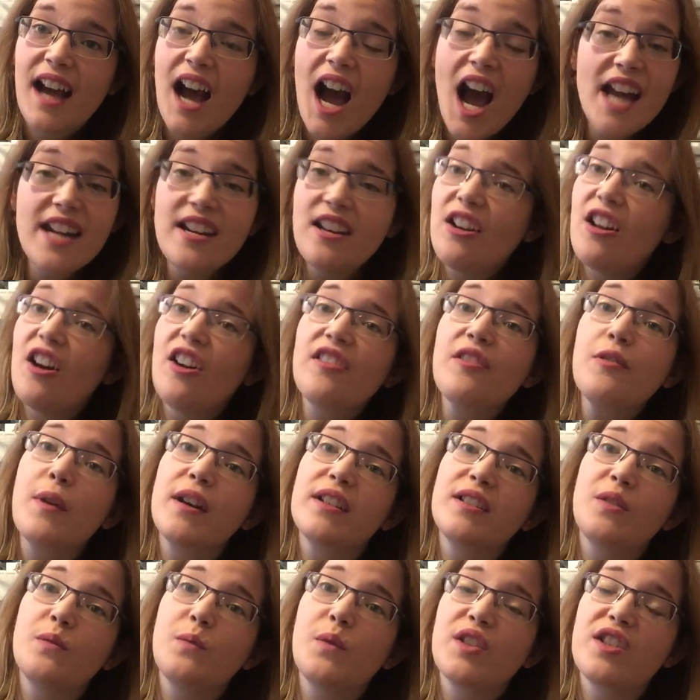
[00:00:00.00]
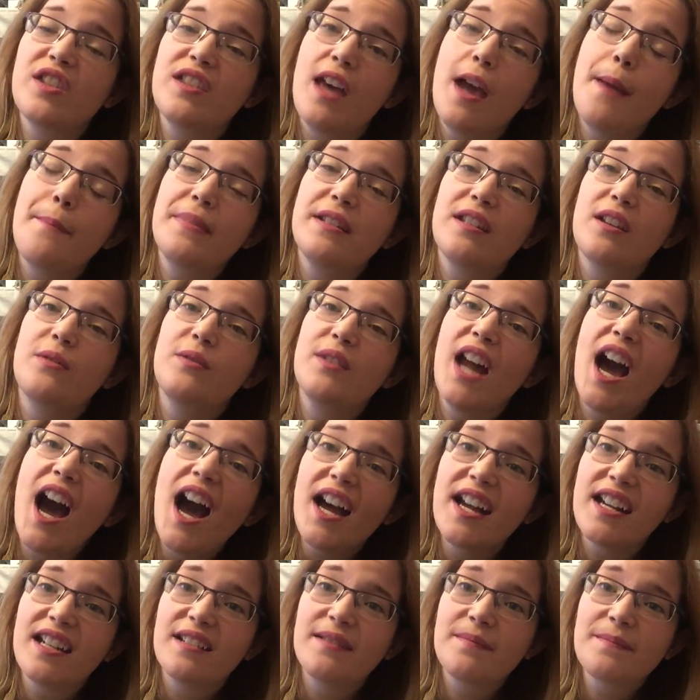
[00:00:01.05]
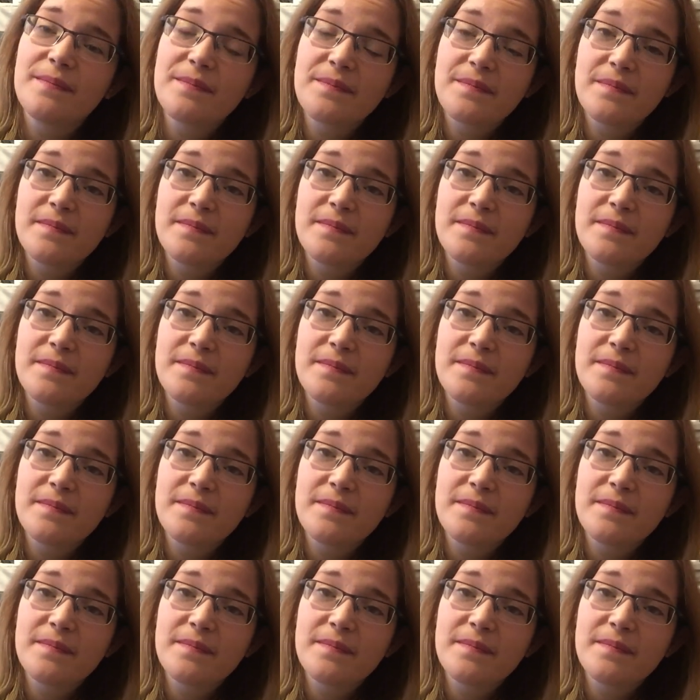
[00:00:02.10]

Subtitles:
I no longer want to watch the episode 9.